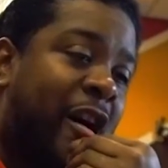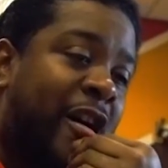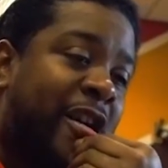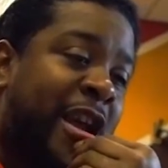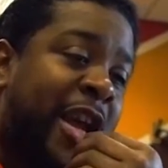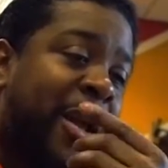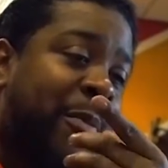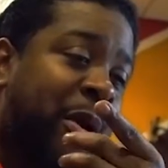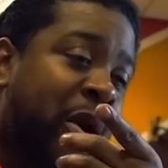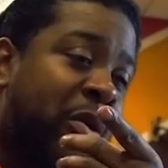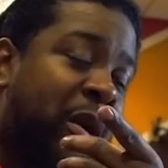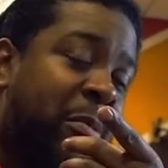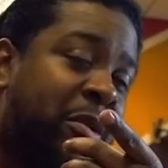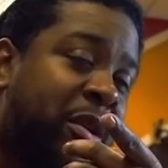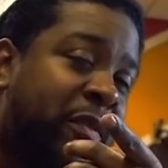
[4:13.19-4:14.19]
Katy Perry,
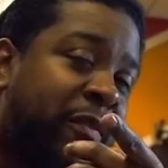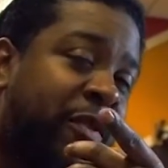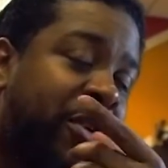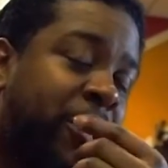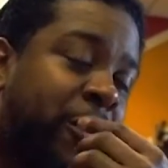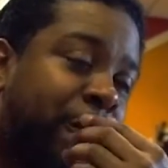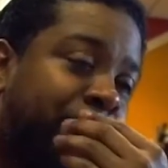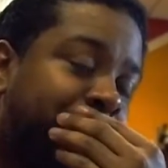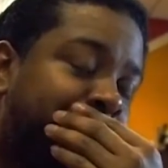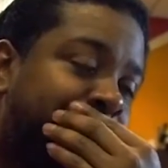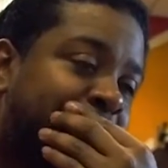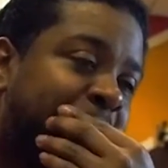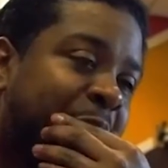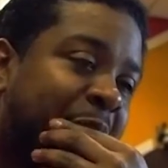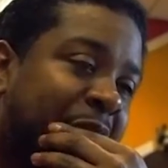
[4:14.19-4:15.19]
I'm looking for you.
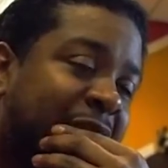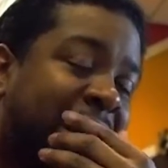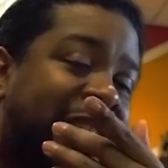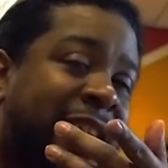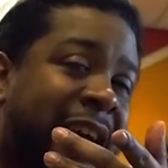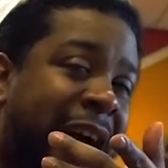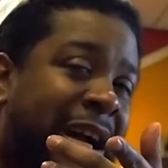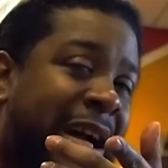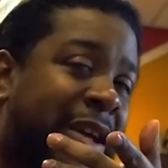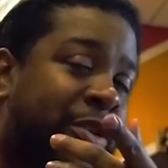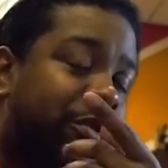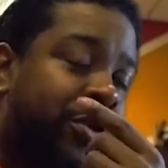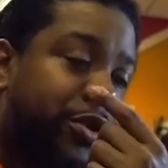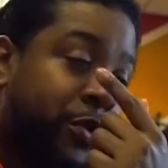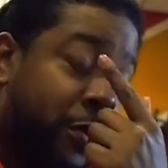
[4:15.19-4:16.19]
Lady Gaga,
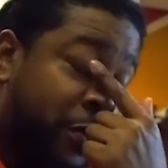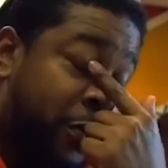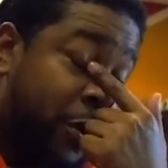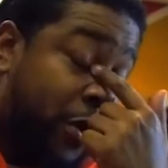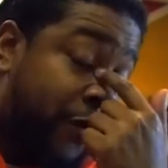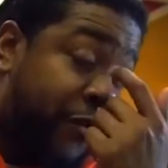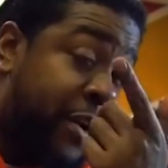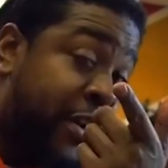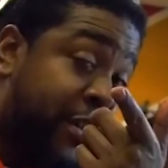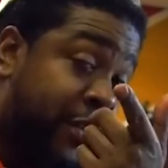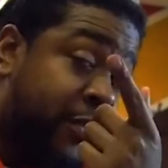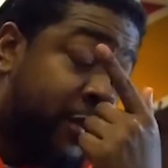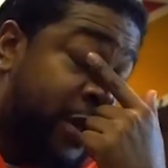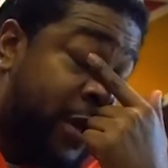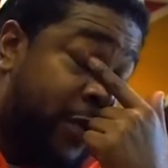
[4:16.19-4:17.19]
you too. Kurt Franklin,
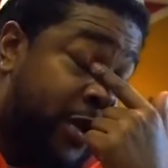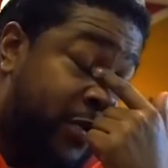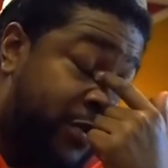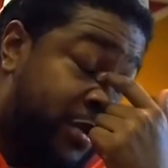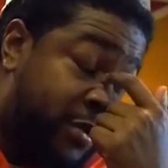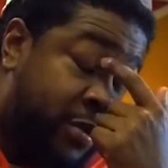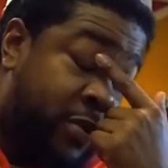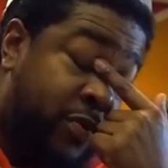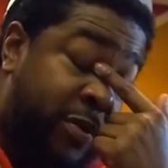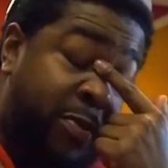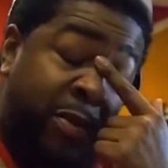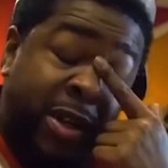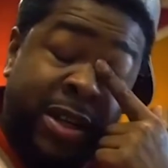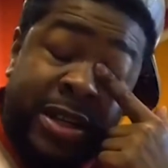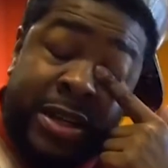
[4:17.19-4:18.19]
yeah,
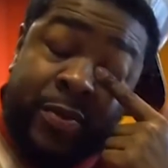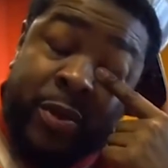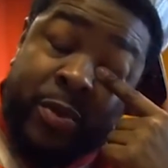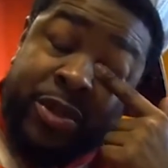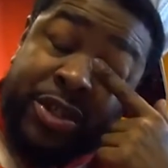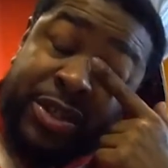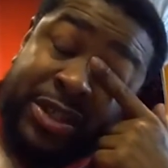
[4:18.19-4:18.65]
we did it. We went to the